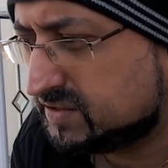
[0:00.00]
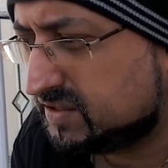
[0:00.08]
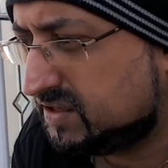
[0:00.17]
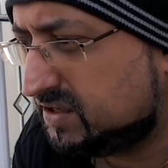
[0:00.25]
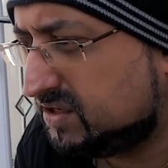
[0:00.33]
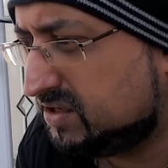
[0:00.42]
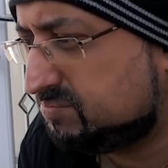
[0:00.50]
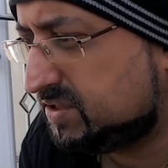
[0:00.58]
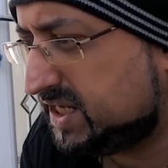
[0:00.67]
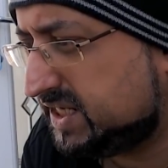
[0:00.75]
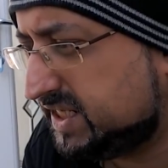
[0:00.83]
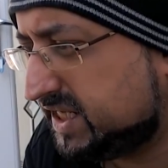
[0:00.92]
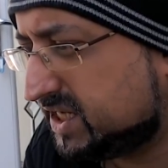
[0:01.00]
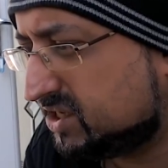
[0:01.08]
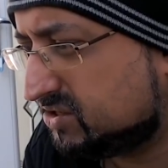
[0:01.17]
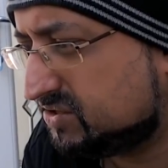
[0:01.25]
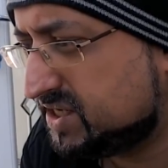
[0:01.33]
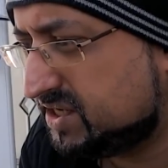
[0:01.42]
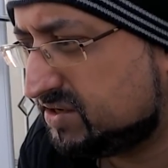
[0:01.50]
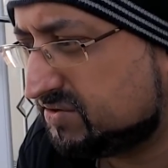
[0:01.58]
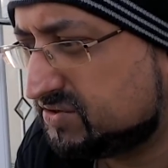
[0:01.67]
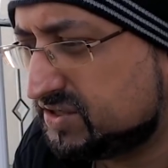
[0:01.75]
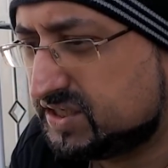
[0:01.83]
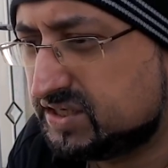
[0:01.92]
Oh, bloody hell. Now I've
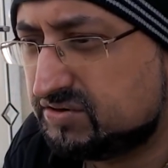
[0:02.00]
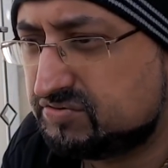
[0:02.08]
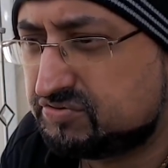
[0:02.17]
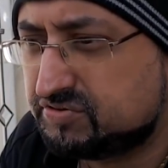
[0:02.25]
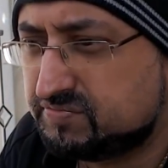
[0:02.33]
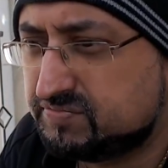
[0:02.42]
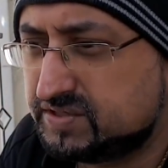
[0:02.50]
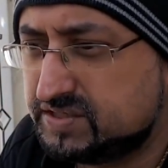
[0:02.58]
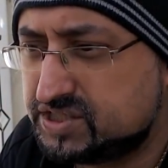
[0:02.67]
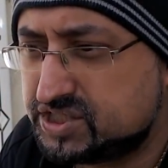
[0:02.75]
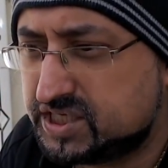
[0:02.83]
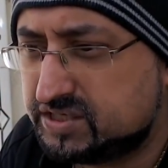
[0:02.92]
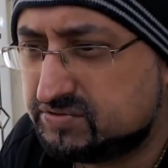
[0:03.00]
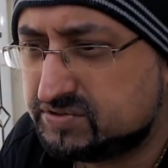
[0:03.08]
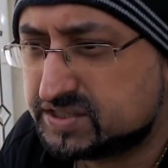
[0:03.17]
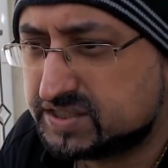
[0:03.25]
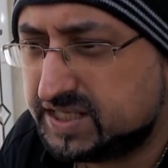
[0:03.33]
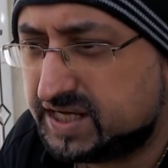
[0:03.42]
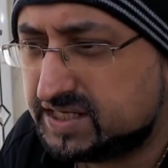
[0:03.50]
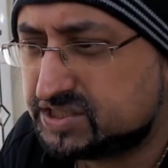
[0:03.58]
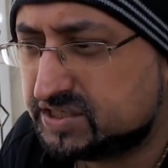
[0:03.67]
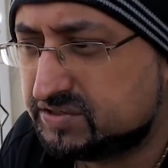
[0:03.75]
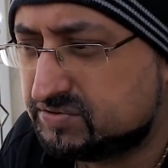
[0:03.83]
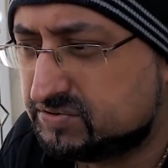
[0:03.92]
got to go from this channel to that
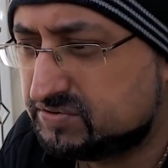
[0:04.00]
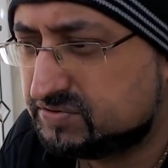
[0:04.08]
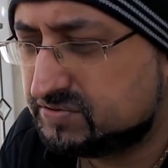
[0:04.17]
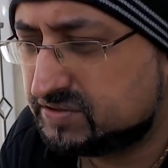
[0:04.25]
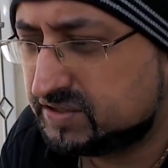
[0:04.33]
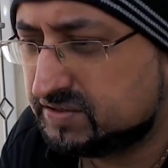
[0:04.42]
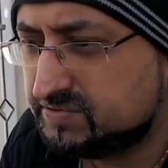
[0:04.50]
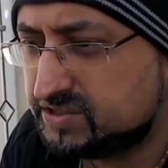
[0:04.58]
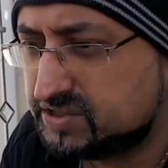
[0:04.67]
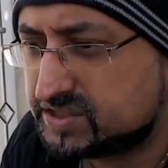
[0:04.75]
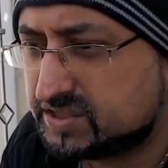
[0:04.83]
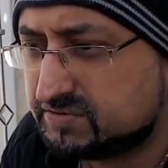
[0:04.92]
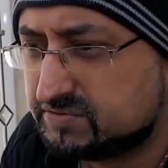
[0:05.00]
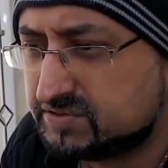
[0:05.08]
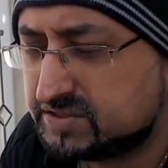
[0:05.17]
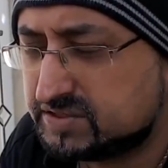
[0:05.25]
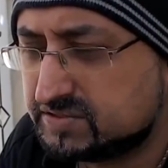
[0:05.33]
channel. All right, let me just double.